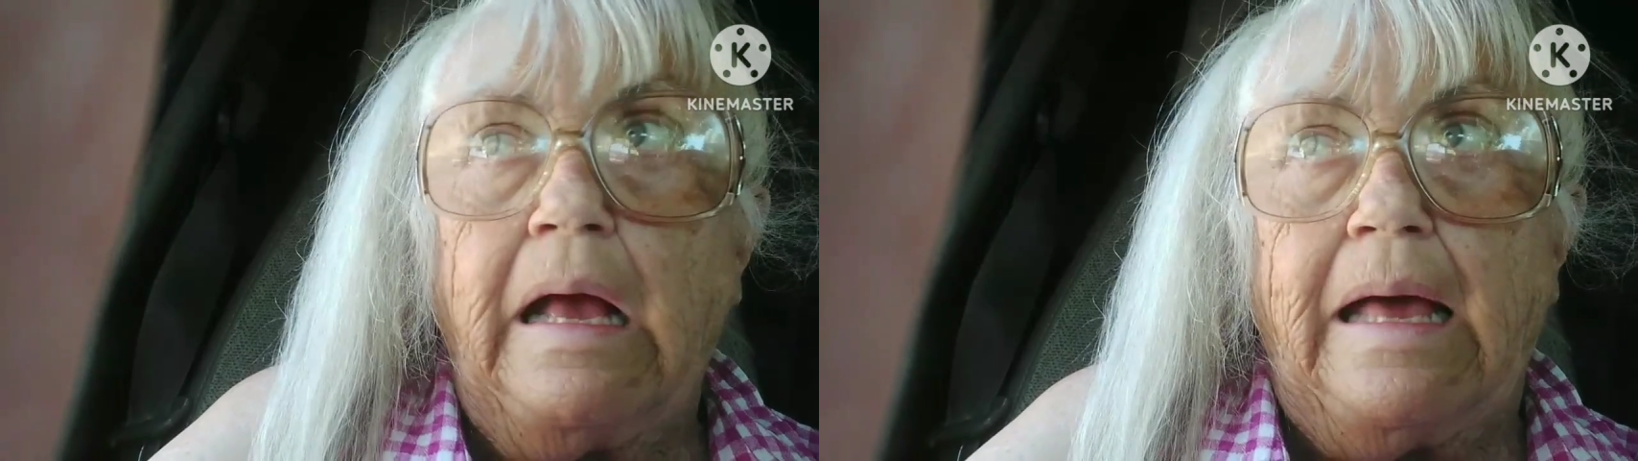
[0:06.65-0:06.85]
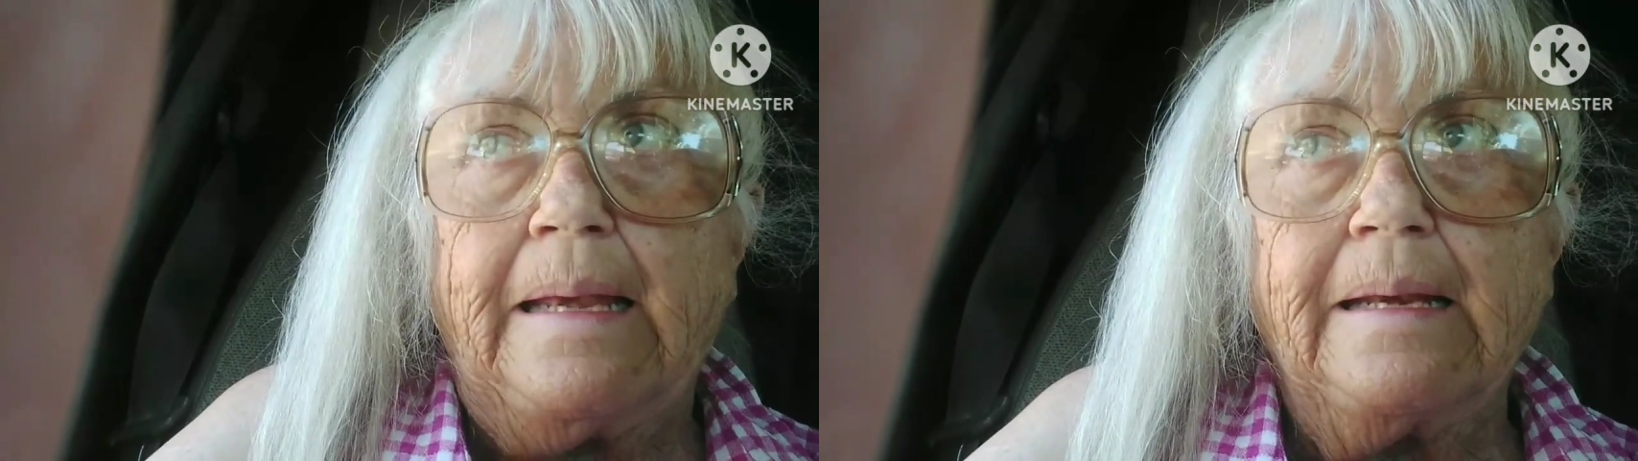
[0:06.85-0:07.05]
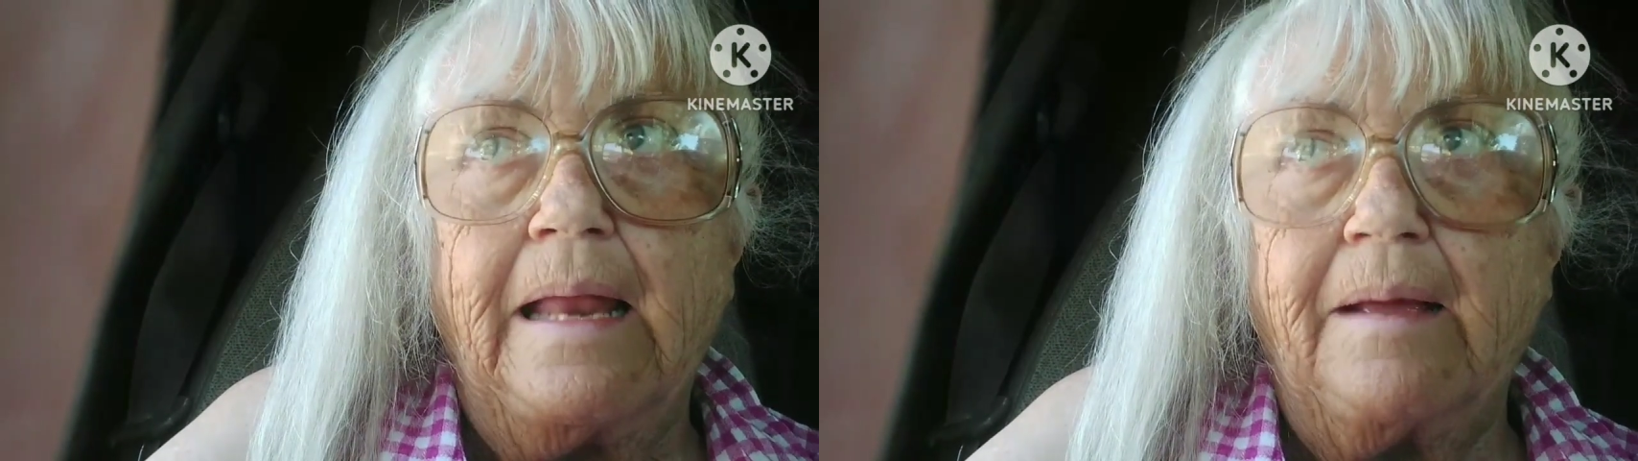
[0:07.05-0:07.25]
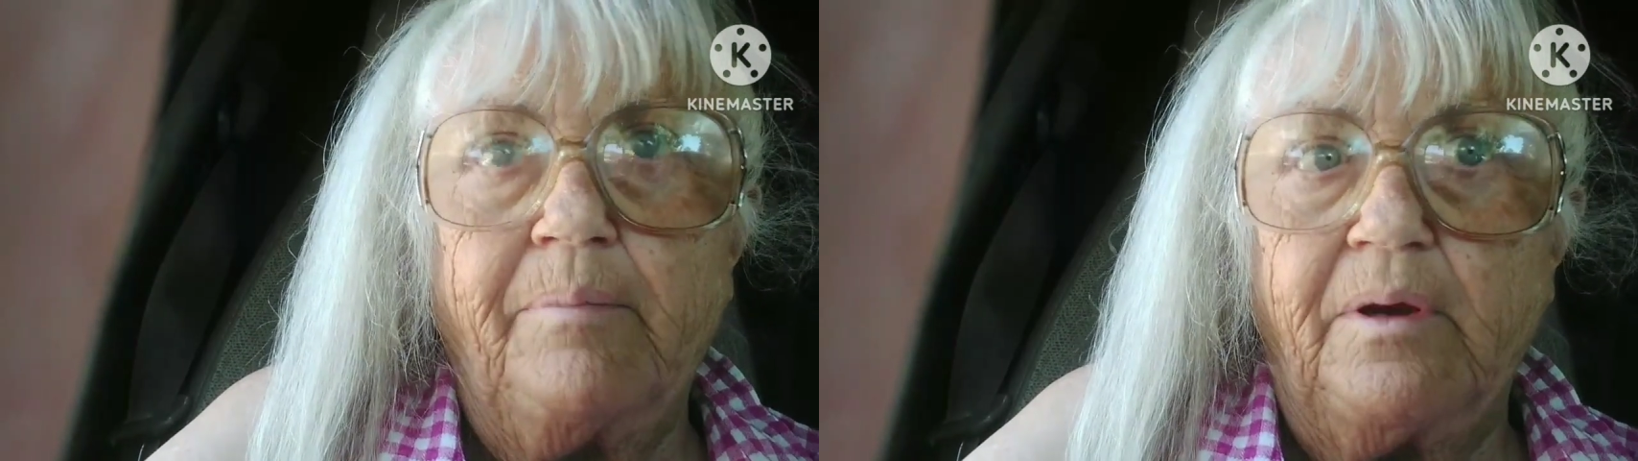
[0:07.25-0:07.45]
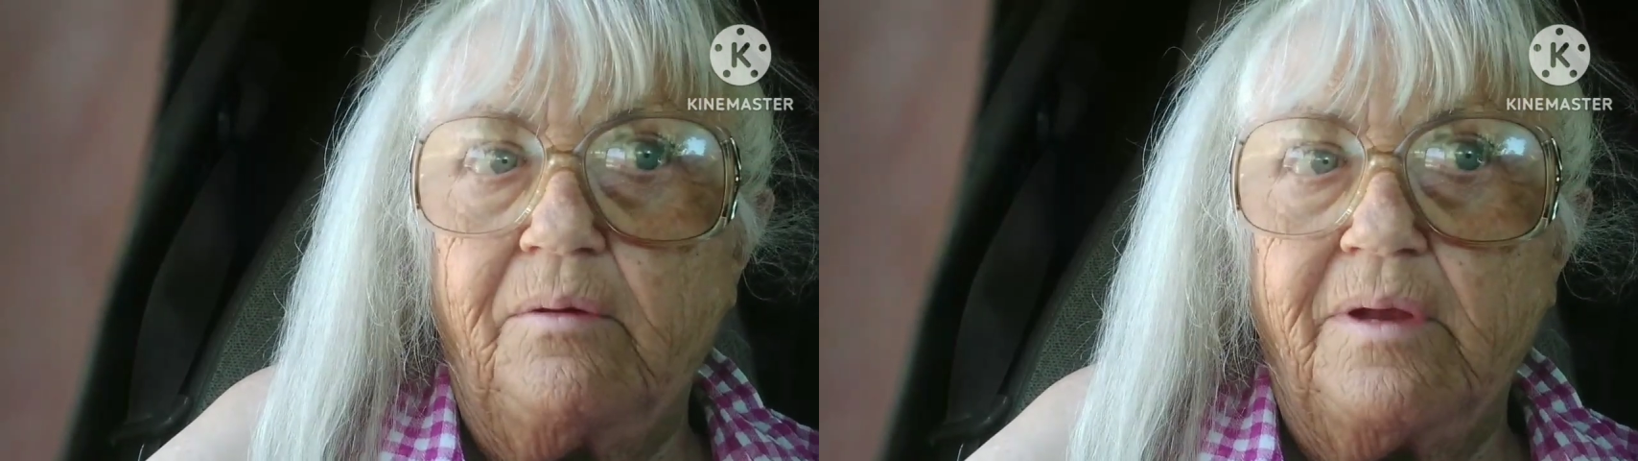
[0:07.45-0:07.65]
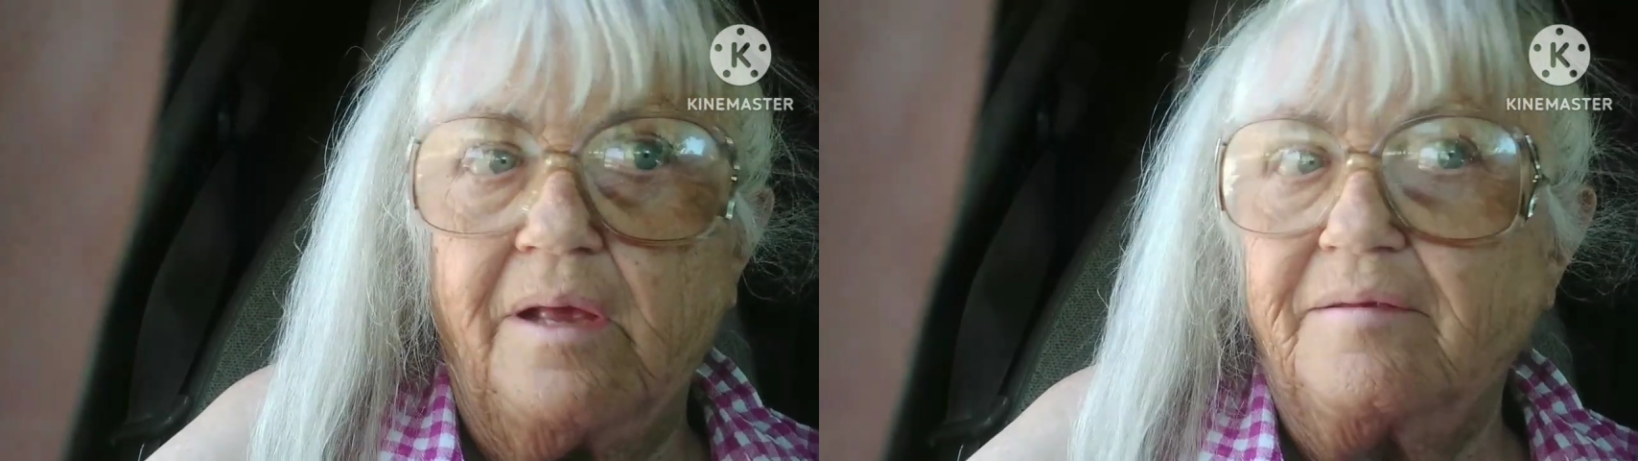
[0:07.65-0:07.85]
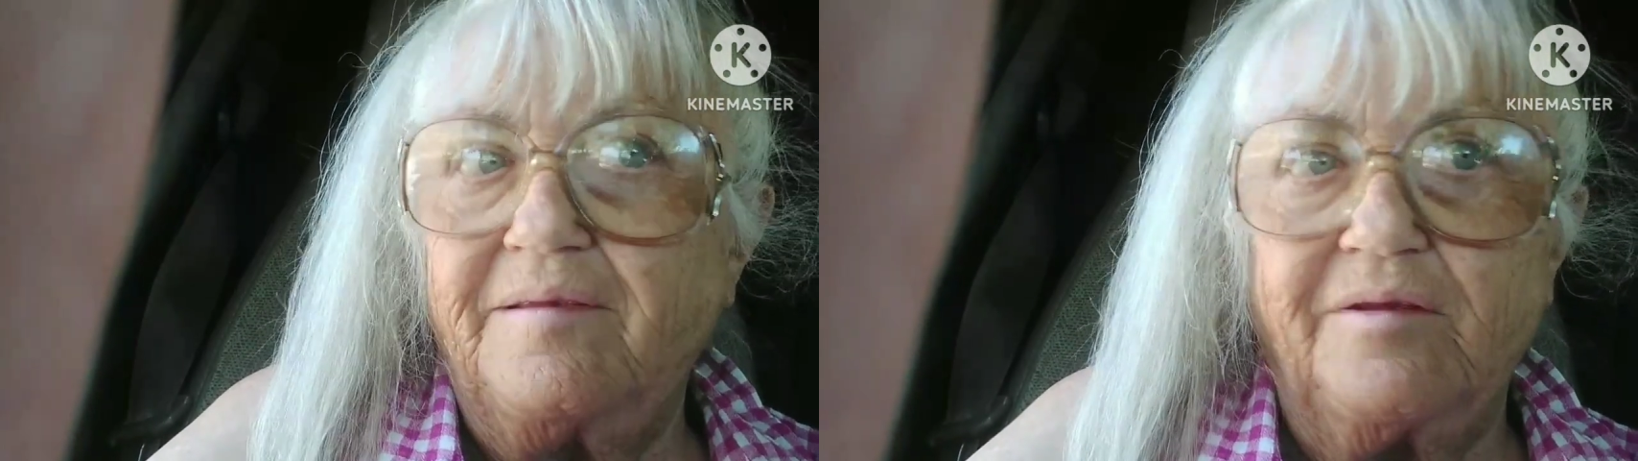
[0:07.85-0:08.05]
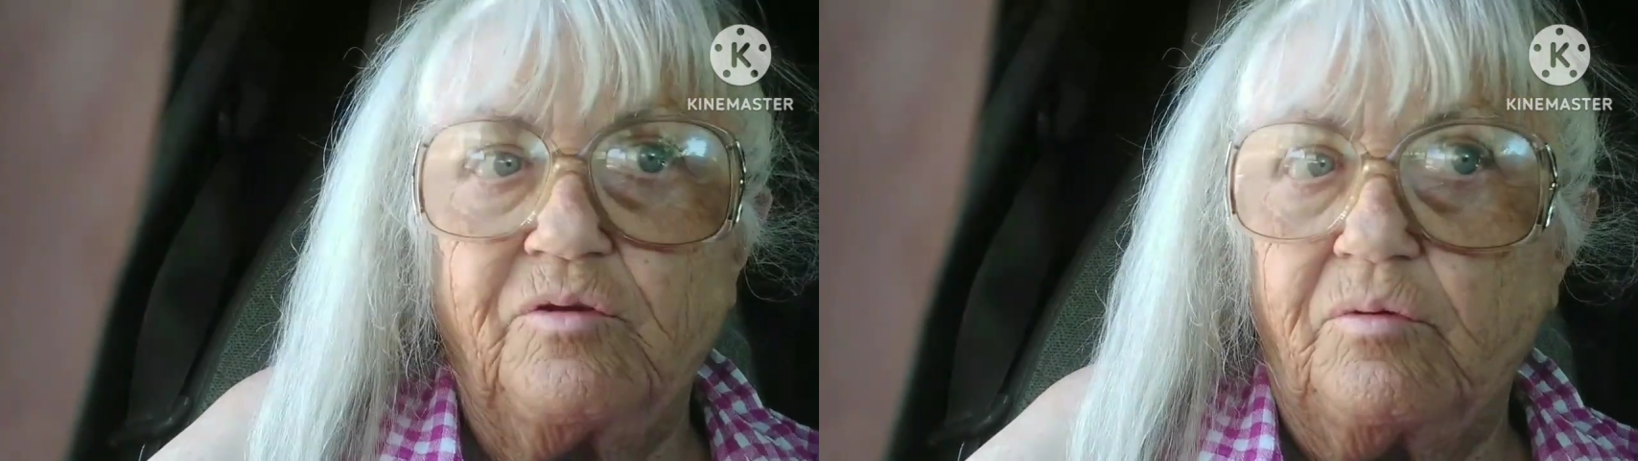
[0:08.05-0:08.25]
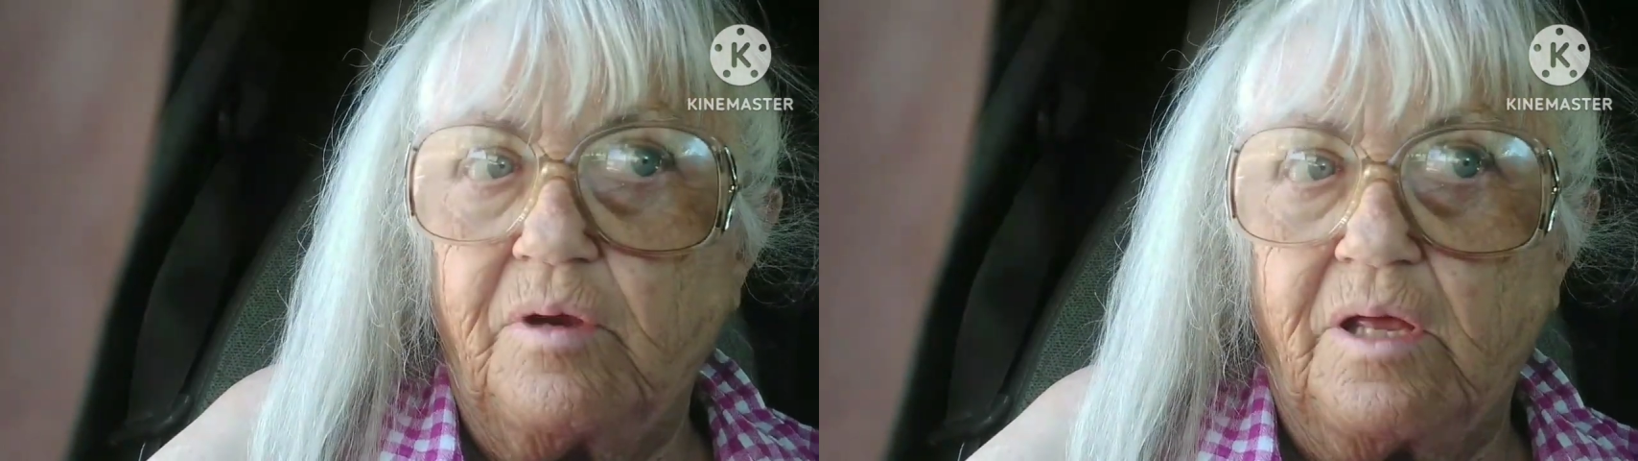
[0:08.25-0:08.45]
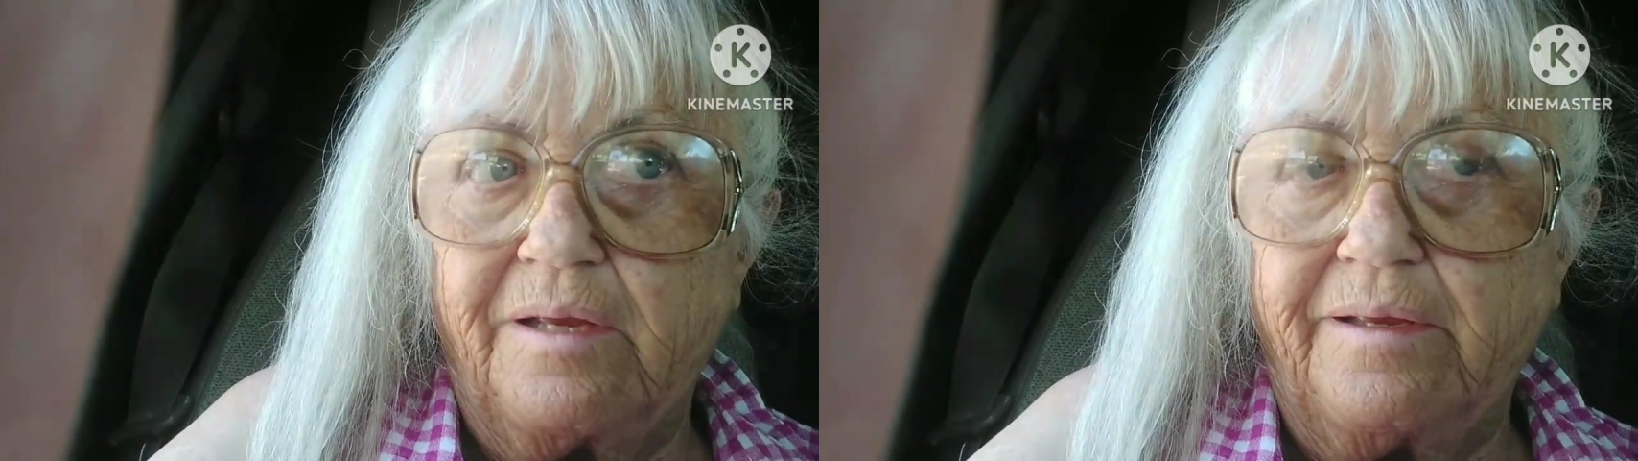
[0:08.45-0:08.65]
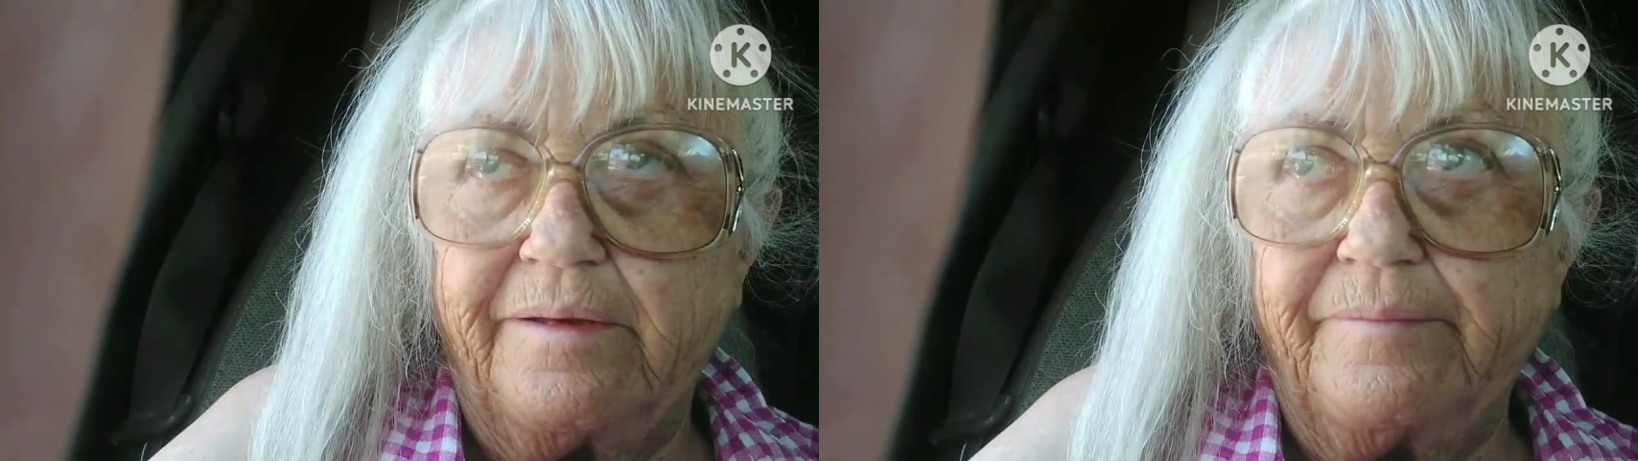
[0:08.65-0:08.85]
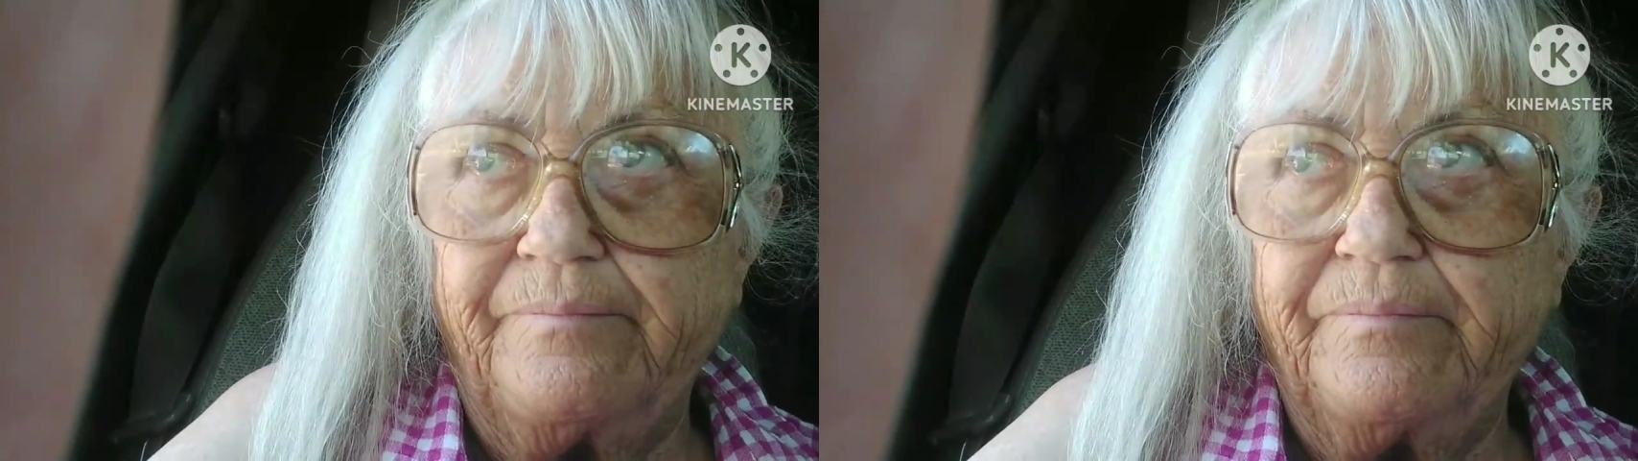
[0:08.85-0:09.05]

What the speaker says: I didn't like bologna. I still don't like it.